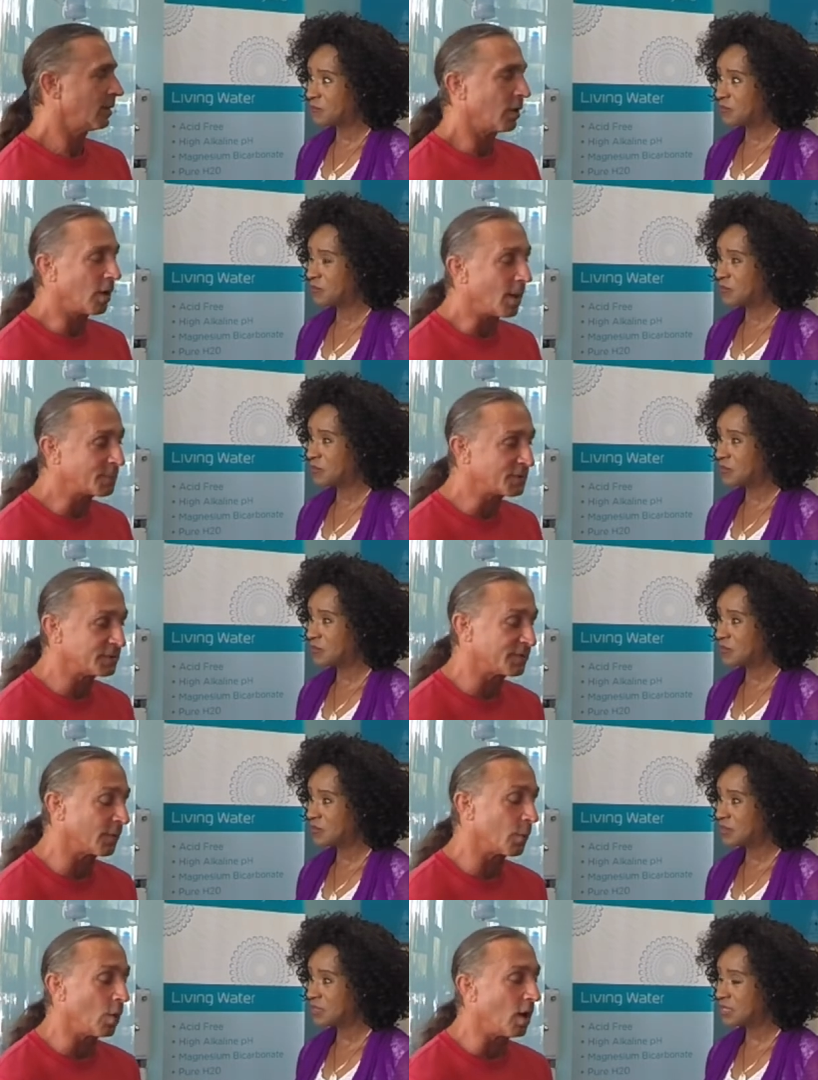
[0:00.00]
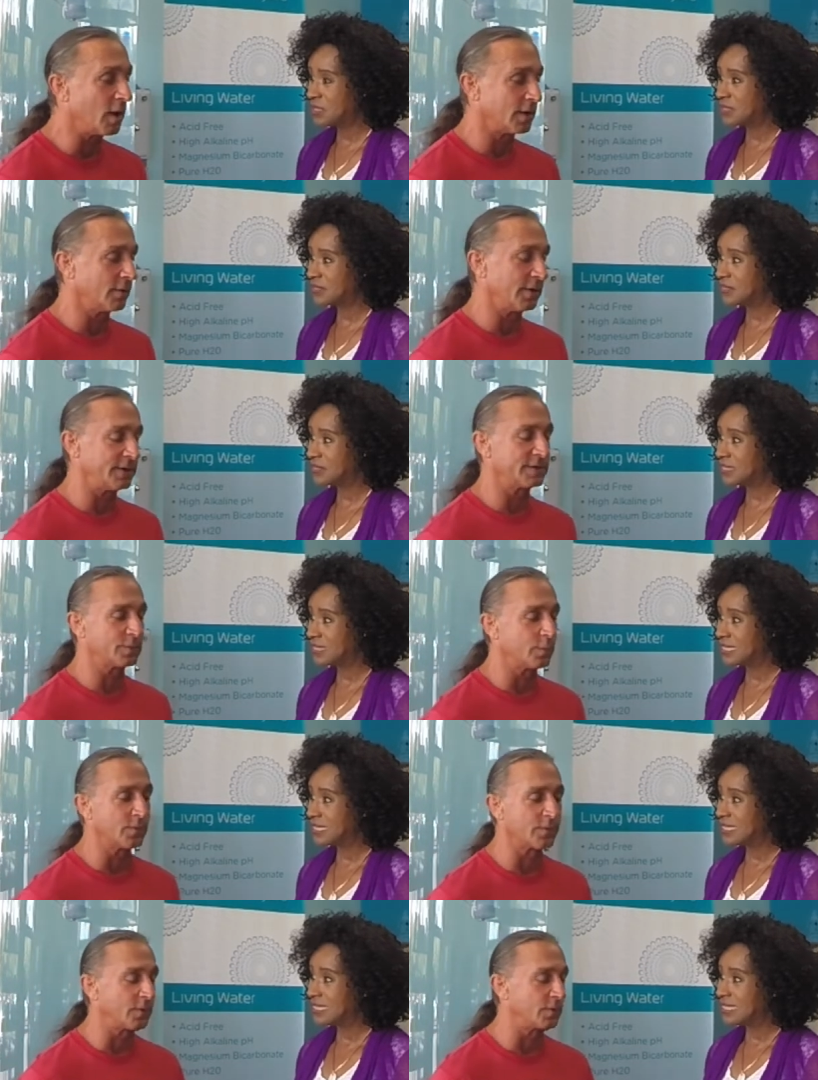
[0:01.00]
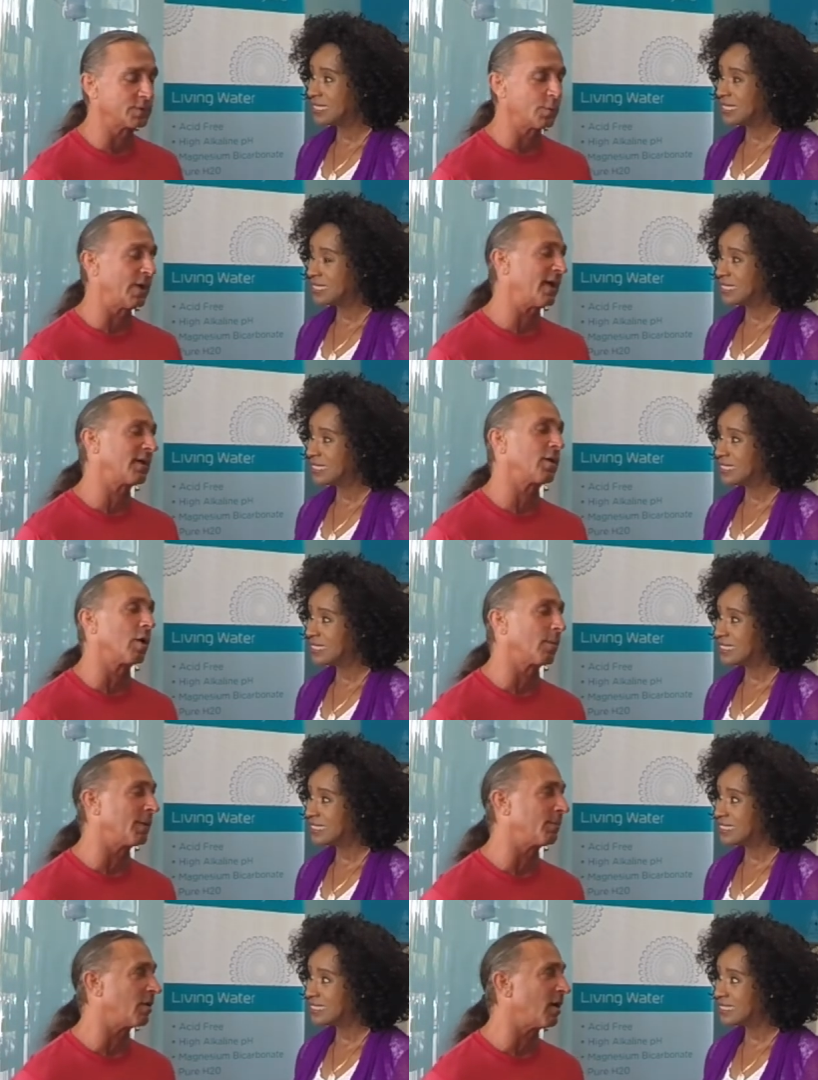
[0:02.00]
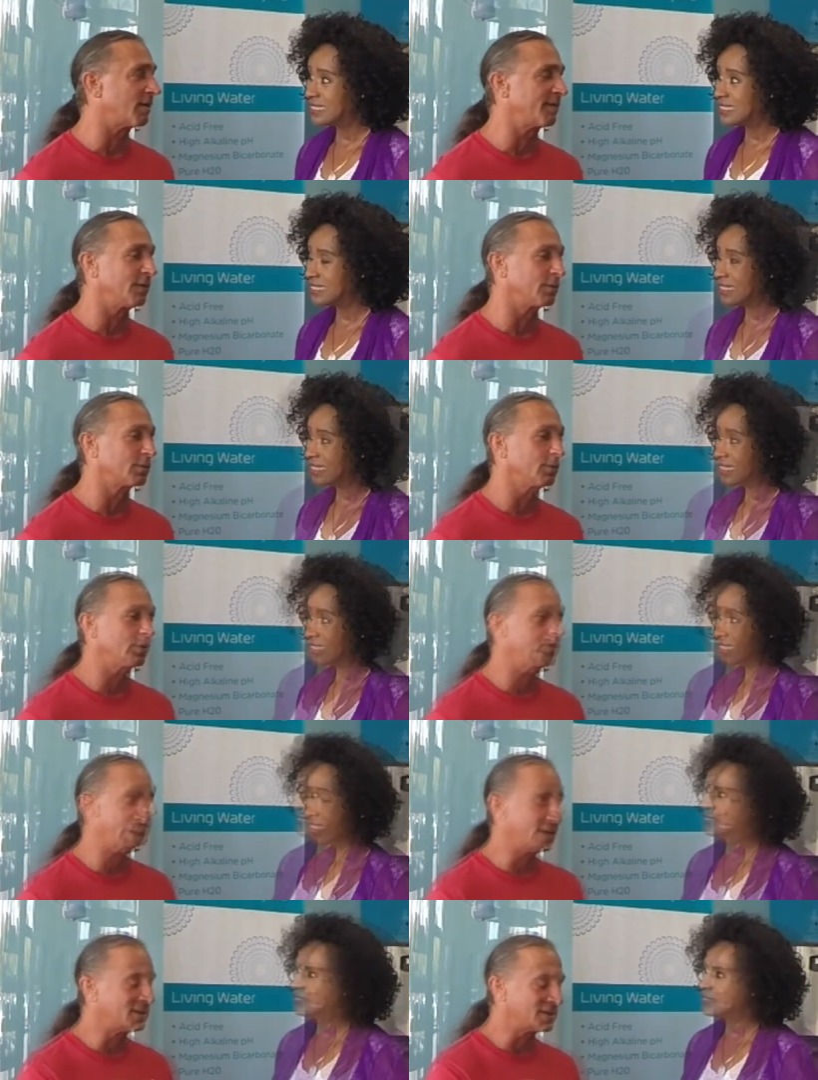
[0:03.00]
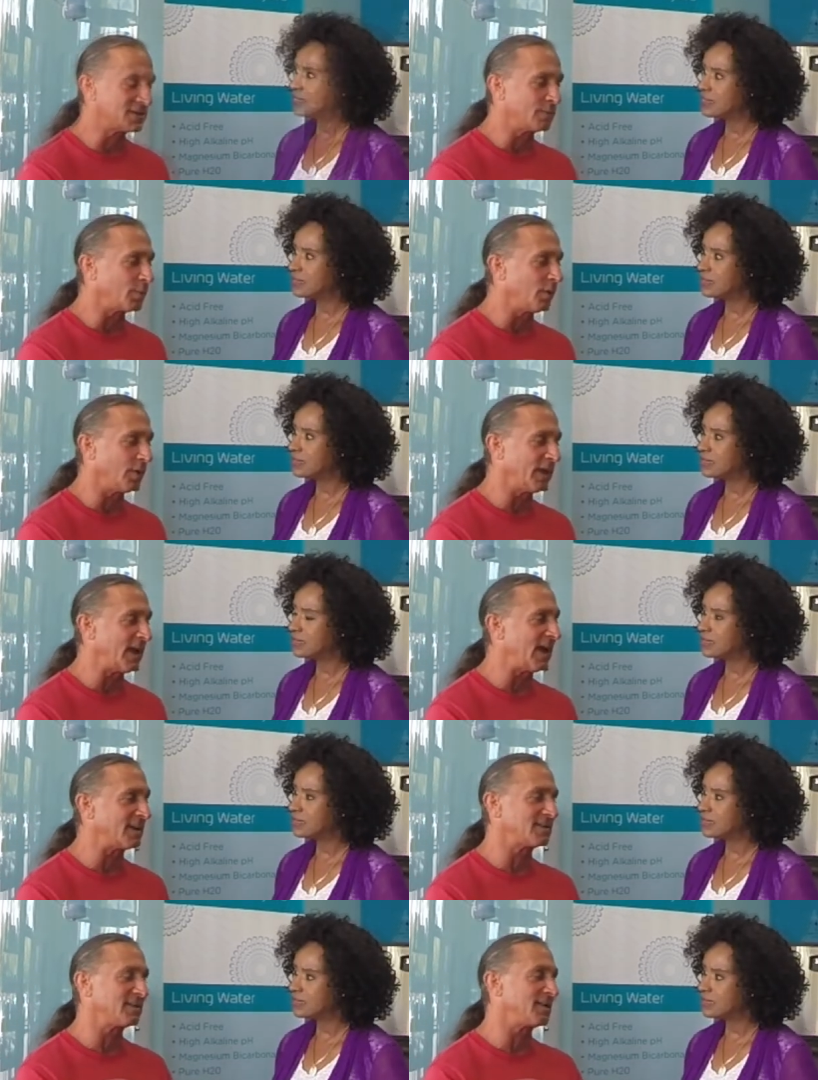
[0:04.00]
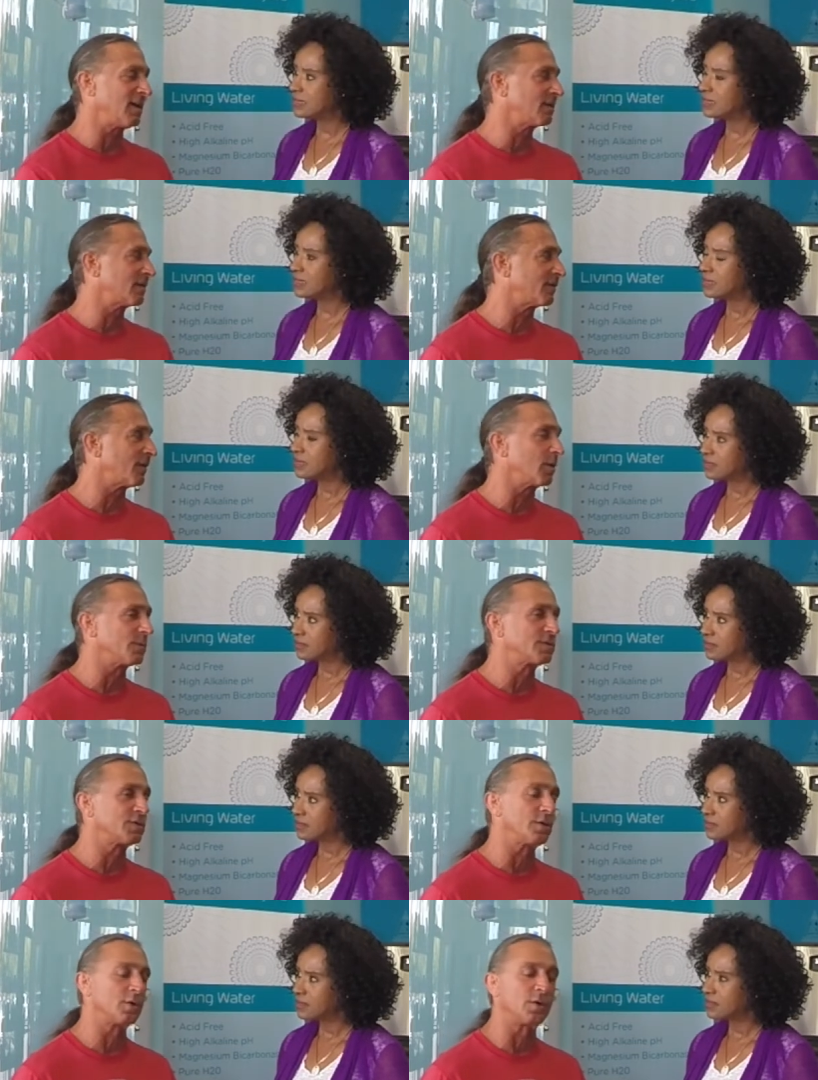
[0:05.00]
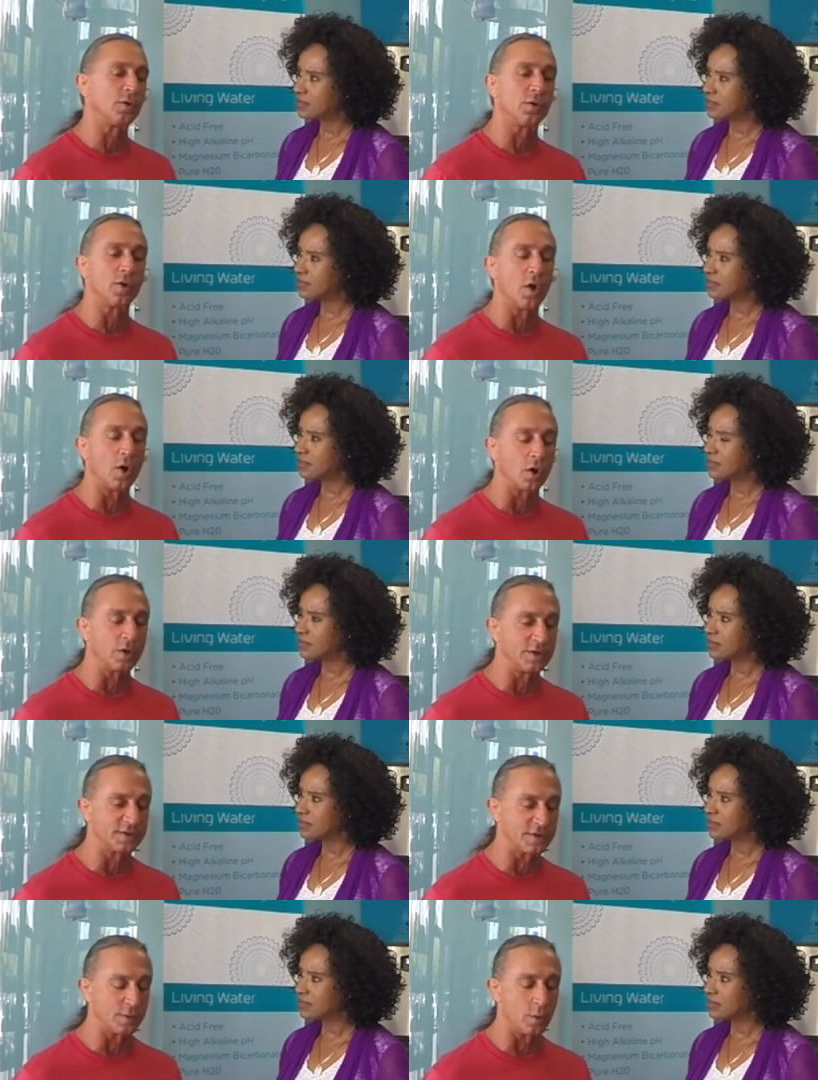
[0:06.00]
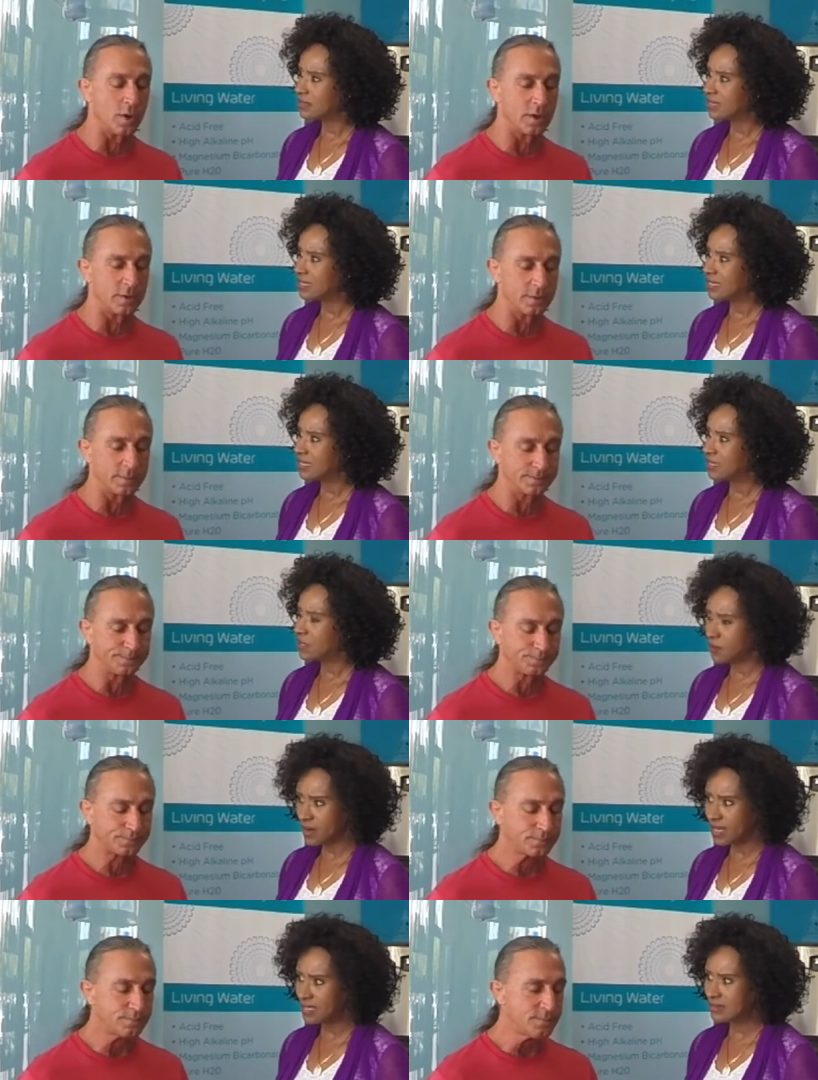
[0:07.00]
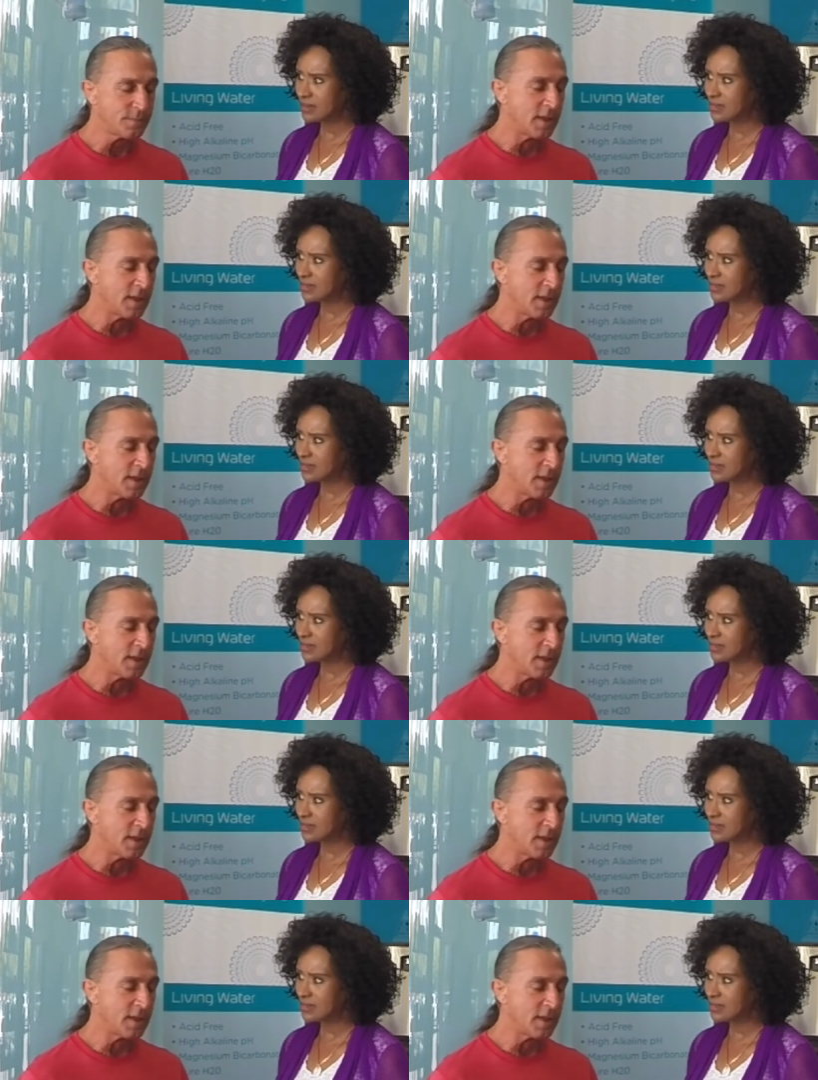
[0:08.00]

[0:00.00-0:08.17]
Speaker 1: Our options for water is first we add a carbon block filter, but it doesn't pull the acids out, the pharmaceutical, the hardness in water. Okay.